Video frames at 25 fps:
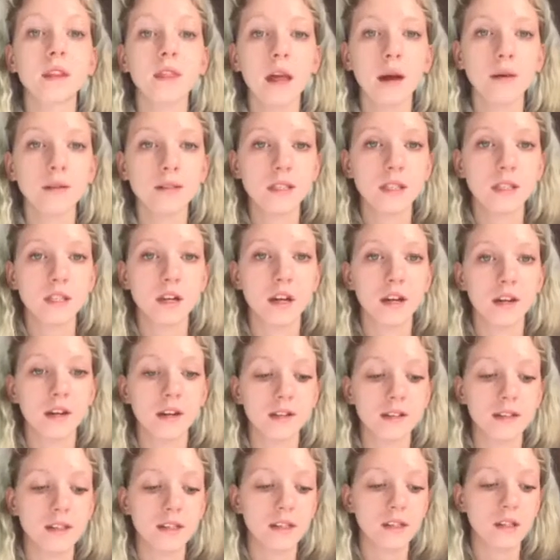That was the
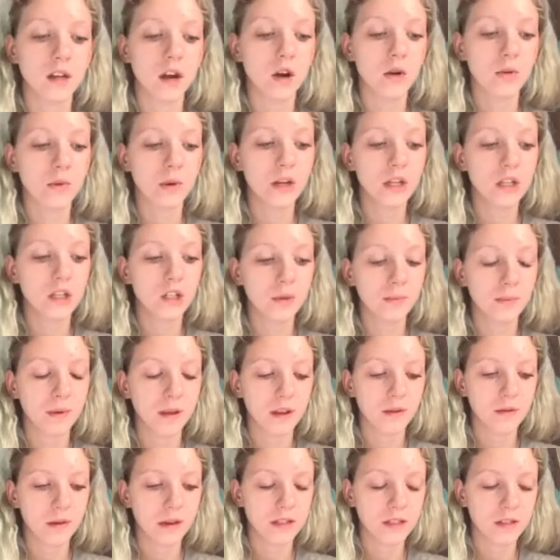diagnosis. I'll read you a
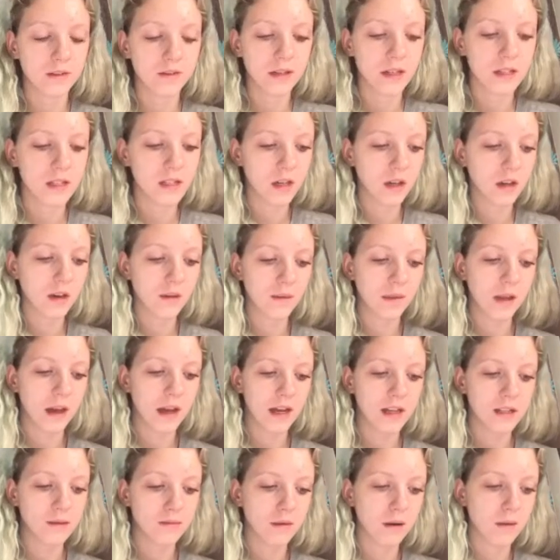bit the rest of it. So it
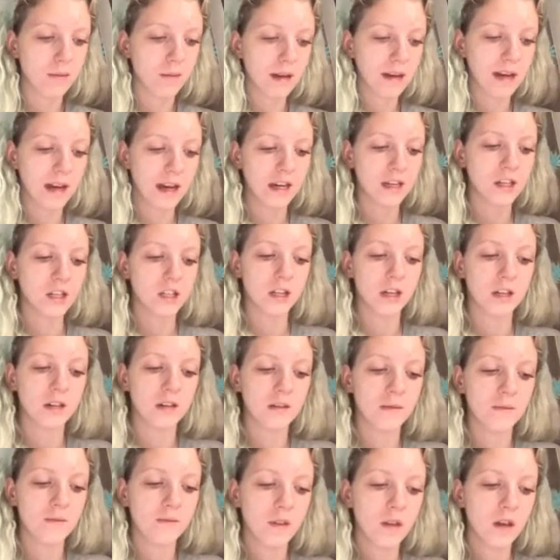has my
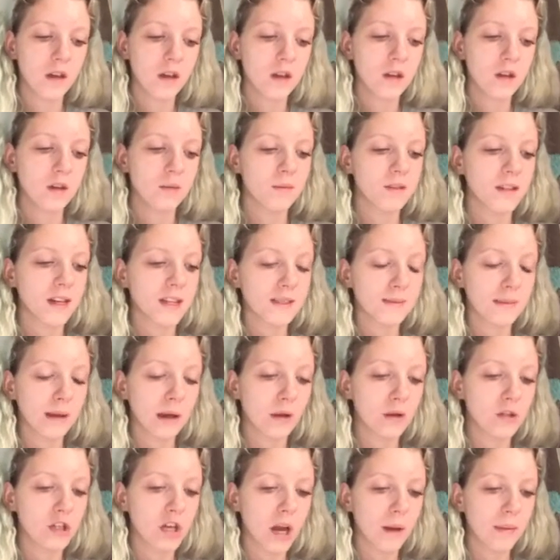medication,
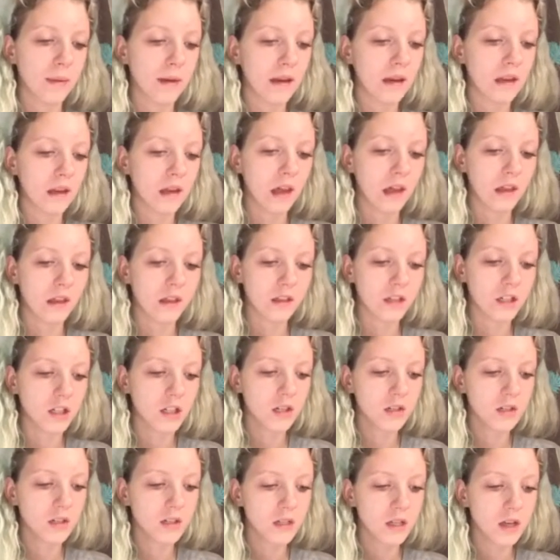benzodiazepine and the
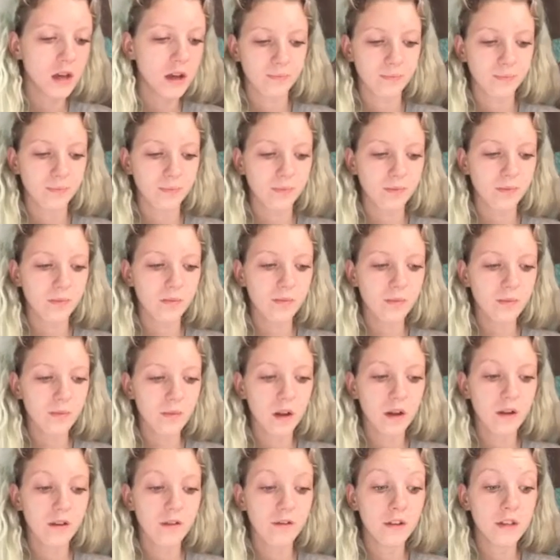dose.
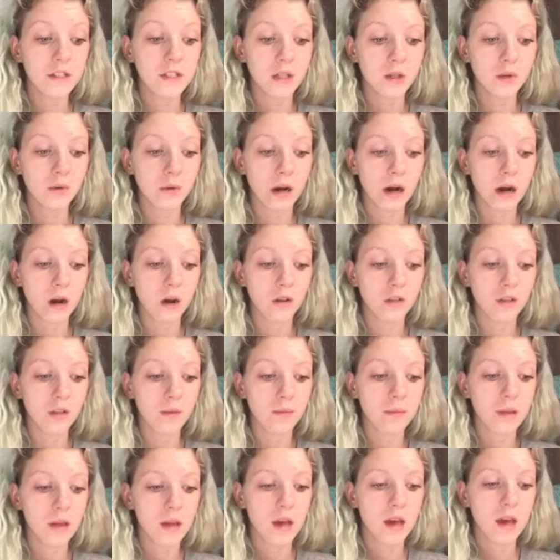Physical health:
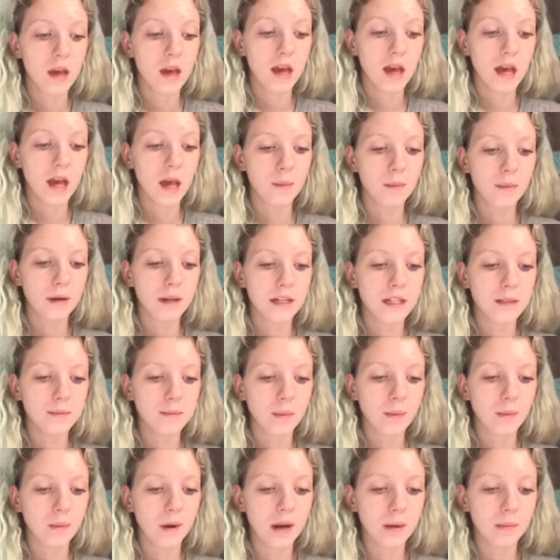Emily has
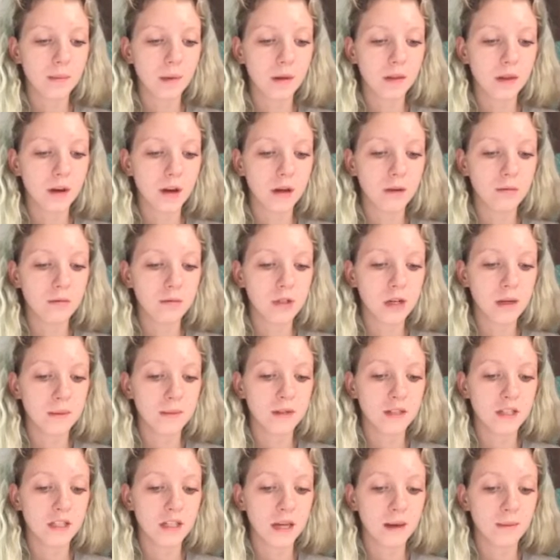been weighed by the home
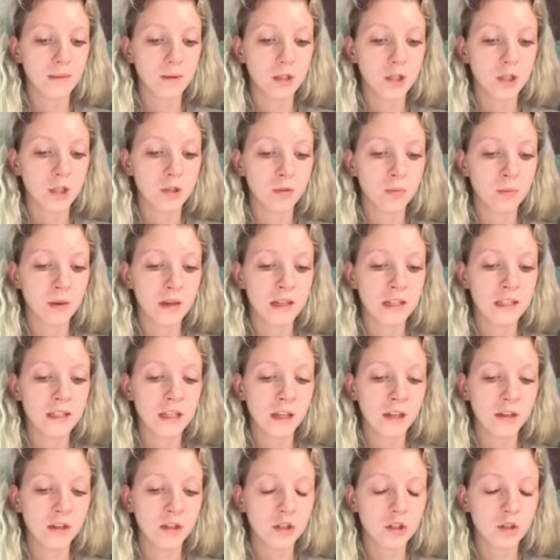treatment team and she'll be
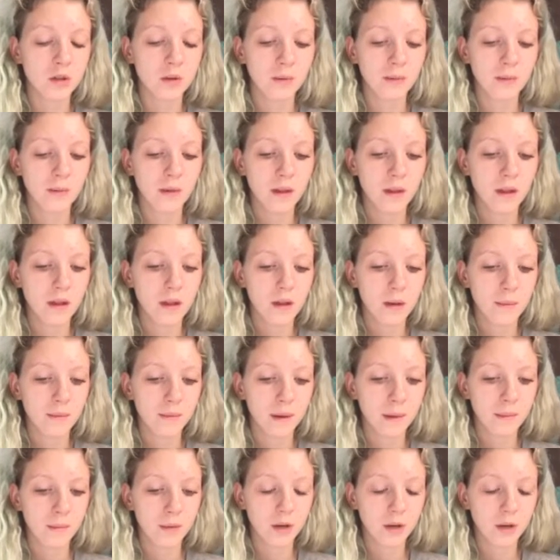continued to be